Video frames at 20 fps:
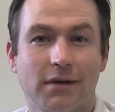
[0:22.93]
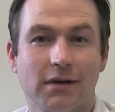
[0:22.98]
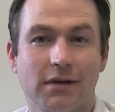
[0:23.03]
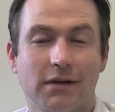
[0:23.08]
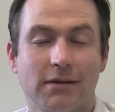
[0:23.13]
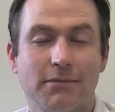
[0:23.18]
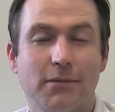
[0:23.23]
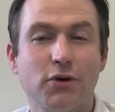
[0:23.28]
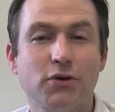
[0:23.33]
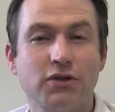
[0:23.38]

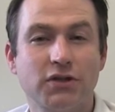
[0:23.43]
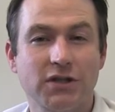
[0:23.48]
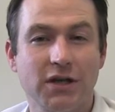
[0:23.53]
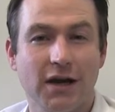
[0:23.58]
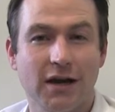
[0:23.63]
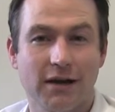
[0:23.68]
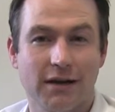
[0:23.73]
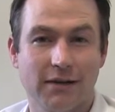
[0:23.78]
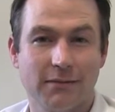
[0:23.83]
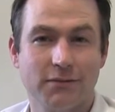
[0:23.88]
And that most
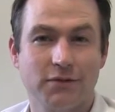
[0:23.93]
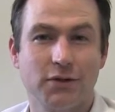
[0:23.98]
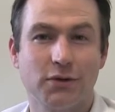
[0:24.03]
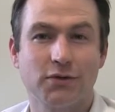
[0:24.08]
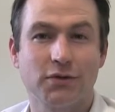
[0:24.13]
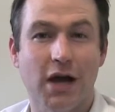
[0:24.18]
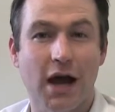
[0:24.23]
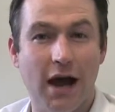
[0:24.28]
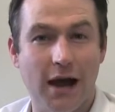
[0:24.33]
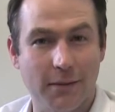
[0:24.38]
times,
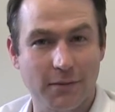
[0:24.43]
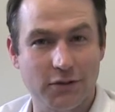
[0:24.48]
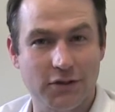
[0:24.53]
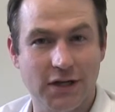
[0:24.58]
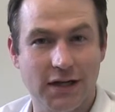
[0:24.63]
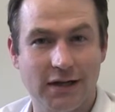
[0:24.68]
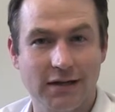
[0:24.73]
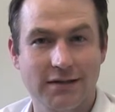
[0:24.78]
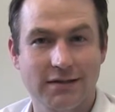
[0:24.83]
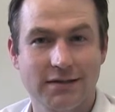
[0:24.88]
those
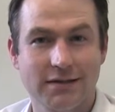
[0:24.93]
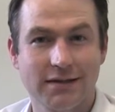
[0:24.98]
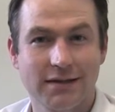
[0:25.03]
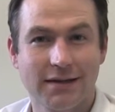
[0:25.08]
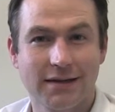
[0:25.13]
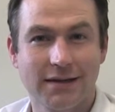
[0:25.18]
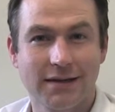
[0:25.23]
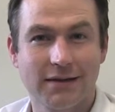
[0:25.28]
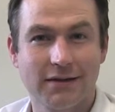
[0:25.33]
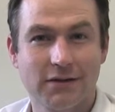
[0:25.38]
objects,
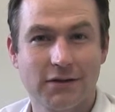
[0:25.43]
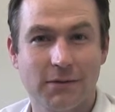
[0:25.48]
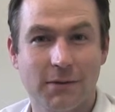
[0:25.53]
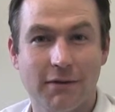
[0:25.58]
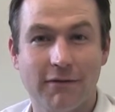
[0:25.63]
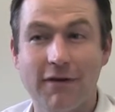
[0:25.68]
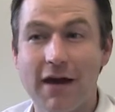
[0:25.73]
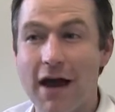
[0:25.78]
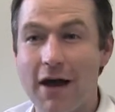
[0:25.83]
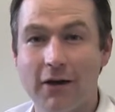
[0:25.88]
to
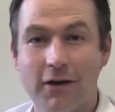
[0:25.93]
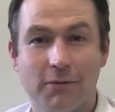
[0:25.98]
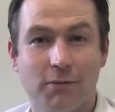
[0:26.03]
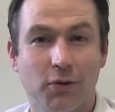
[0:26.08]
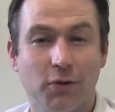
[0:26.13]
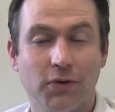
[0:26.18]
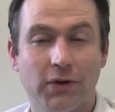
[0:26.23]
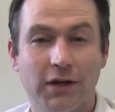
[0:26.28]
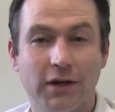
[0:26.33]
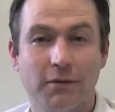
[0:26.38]
be
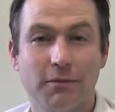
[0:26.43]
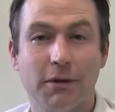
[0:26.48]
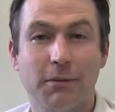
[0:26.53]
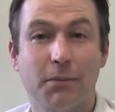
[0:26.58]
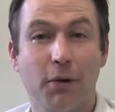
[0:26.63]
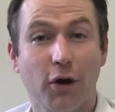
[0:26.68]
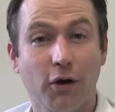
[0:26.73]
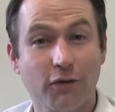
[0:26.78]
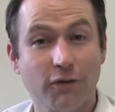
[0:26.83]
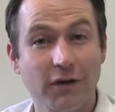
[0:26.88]
valuable, need to be
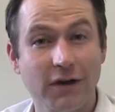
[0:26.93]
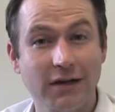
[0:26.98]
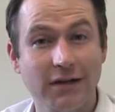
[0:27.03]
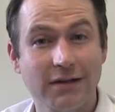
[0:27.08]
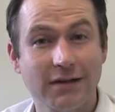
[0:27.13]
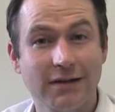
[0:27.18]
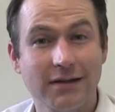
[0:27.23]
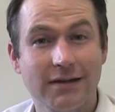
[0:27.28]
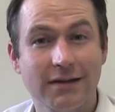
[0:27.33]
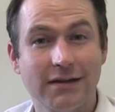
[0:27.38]
perfect,